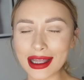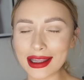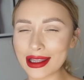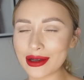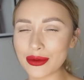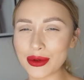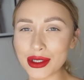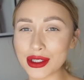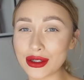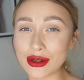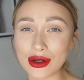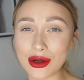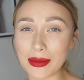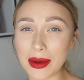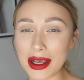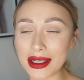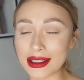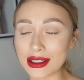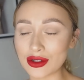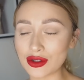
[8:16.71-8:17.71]
And they always do an
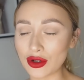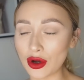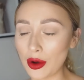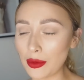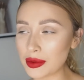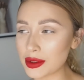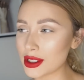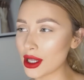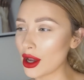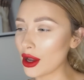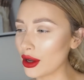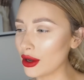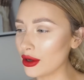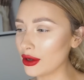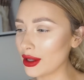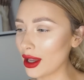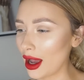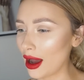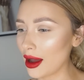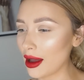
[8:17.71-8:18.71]
amazing job.
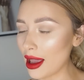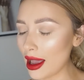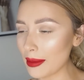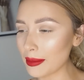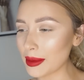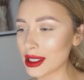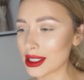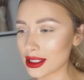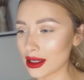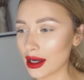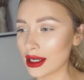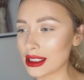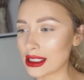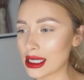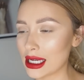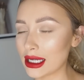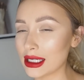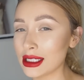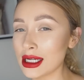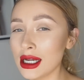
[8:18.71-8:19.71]
So yeah, I am
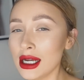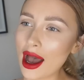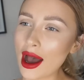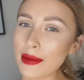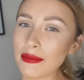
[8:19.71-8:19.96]
excited.